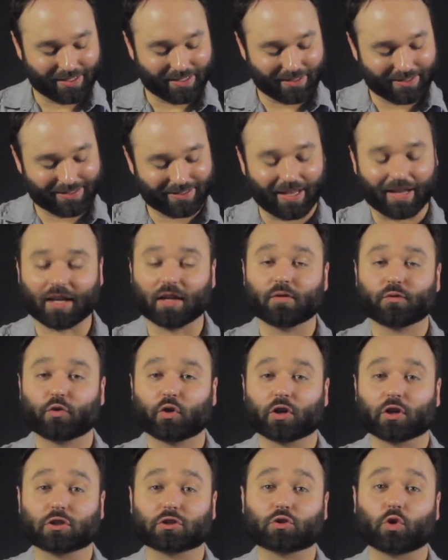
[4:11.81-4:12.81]
2nd
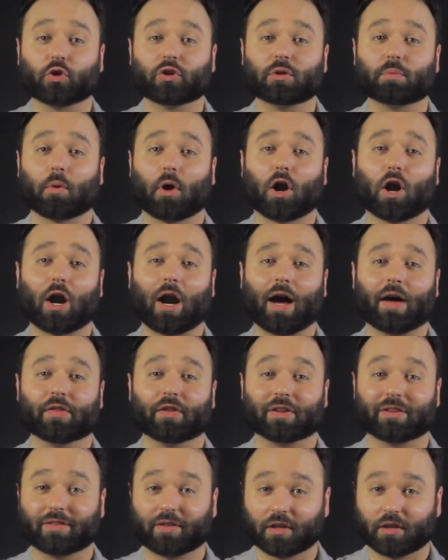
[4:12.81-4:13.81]
finger is going to bar on
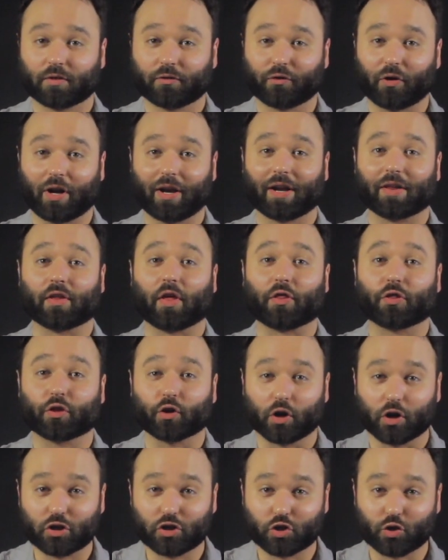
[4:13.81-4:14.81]
the 6th fret on the
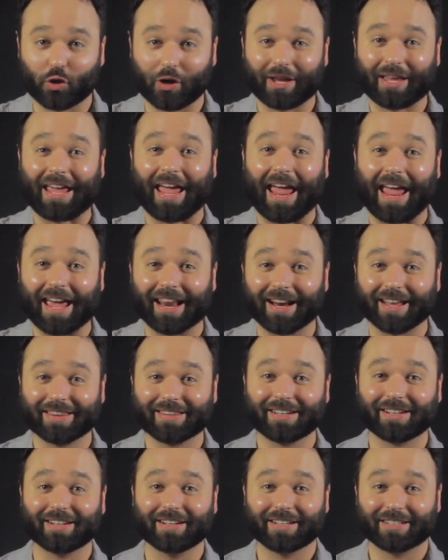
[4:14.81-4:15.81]
3rd string and on
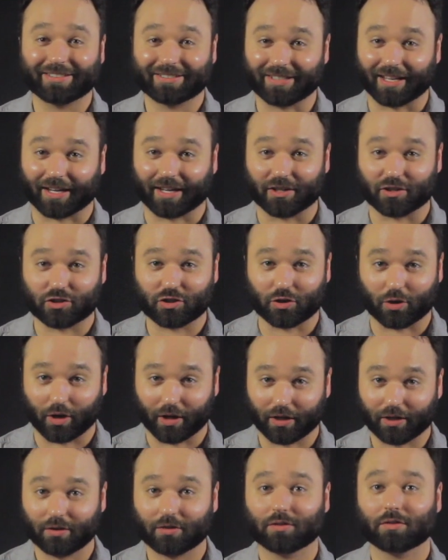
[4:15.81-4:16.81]
the 2nd string.